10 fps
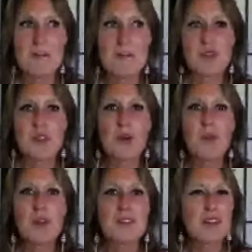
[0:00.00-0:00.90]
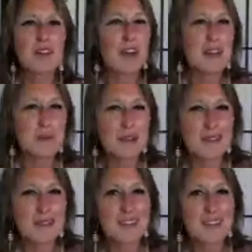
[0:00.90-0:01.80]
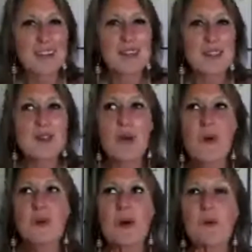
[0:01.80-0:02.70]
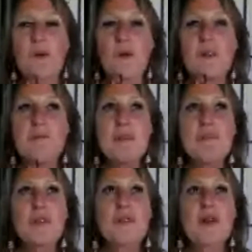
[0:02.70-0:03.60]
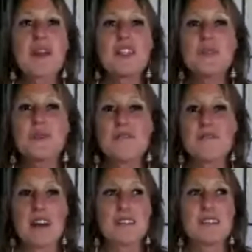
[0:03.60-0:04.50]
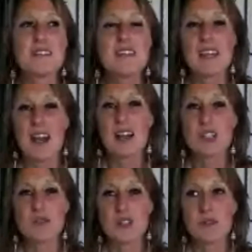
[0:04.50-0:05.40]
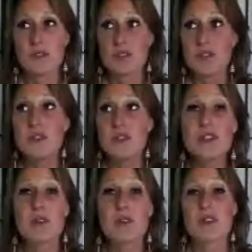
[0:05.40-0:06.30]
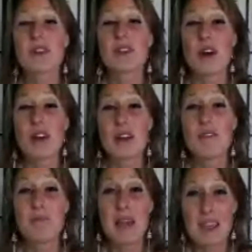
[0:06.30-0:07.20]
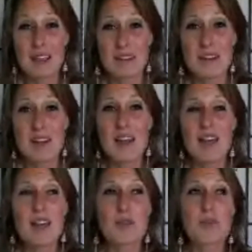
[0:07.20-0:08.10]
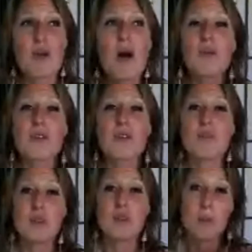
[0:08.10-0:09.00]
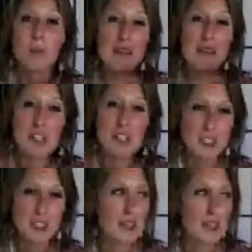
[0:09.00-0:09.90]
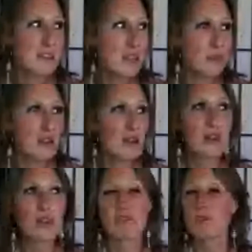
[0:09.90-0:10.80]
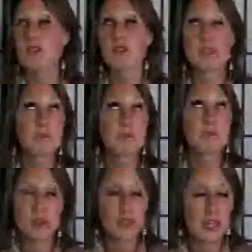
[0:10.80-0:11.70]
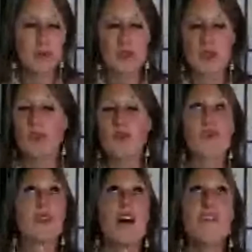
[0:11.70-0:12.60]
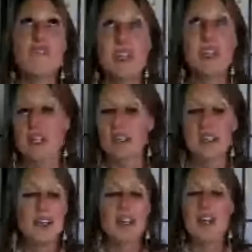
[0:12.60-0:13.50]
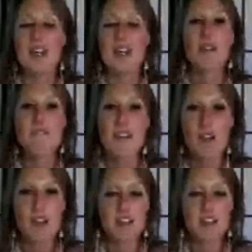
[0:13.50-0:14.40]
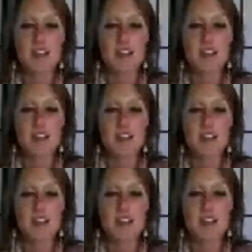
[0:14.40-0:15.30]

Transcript: You don't want to sell vitamins. So, you know, when people are ready to invest and take action with you, it's usually when they're in a lot of pain. And the problem with, you know, messages that I see out there, a lot of especially a lot of spiritual types are so fluffy and airy fairy and farty wordy.